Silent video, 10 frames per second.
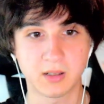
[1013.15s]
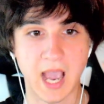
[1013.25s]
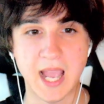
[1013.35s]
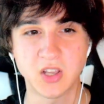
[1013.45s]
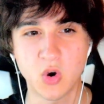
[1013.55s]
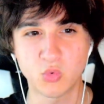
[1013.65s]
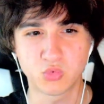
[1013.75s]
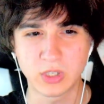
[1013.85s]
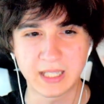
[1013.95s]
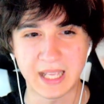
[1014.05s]
I don't
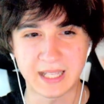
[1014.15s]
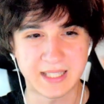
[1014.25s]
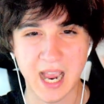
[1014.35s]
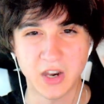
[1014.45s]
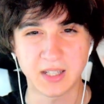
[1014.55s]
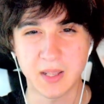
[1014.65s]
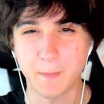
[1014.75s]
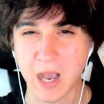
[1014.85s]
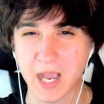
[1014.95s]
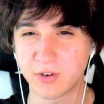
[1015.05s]
really entirely
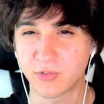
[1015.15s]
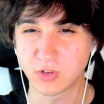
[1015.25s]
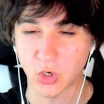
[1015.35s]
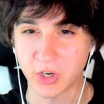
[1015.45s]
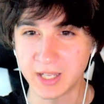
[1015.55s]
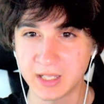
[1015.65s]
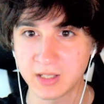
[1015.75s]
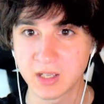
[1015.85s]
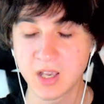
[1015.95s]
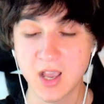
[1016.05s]
mind flirting